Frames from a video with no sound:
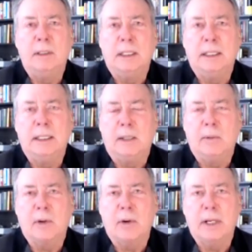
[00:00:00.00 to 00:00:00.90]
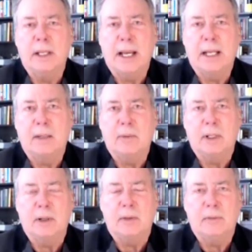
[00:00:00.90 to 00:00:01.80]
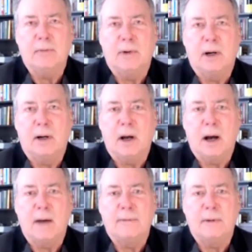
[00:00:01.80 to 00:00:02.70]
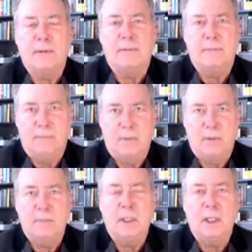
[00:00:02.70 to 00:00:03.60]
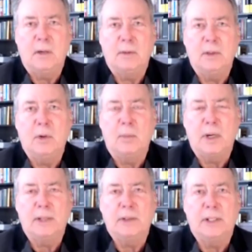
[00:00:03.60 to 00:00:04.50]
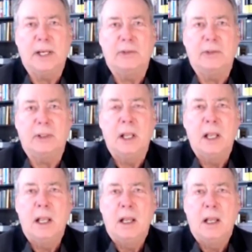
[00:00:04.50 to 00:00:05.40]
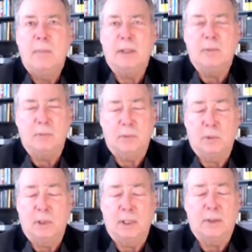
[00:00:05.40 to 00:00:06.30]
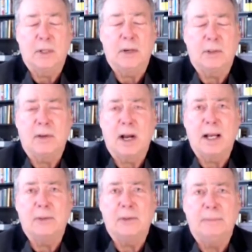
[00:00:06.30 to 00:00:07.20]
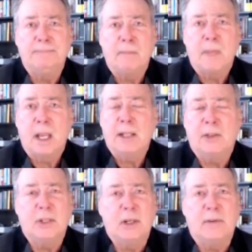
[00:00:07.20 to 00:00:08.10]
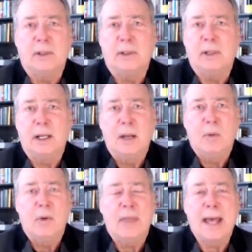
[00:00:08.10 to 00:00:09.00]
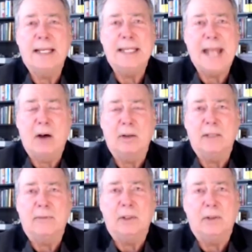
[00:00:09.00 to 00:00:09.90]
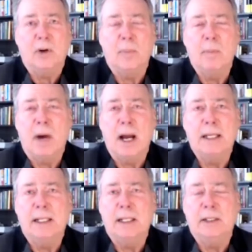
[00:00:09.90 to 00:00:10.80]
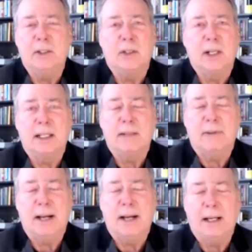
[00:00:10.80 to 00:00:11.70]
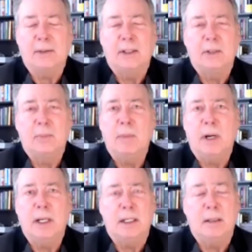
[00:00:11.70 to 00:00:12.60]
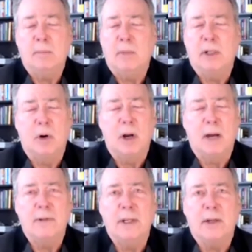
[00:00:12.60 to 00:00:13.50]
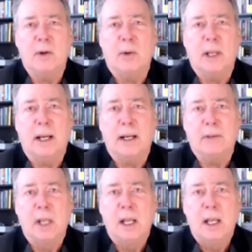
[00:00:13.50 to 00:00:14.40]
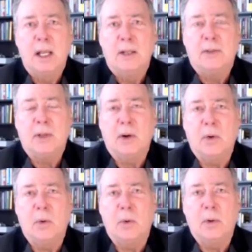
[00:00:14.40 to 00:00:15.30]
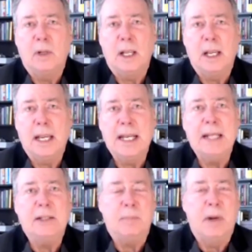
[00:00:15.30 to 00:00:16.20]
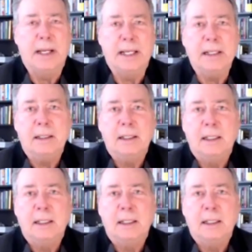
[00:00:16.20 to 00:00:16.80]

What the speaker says: And I won't go into that. I don't want to go too far off of, you know, your presentation. But the Secrets of Oz and silver, without a doubt, if you're open-minded and just look at the facts, it's been money much more often than gold has. So it is money.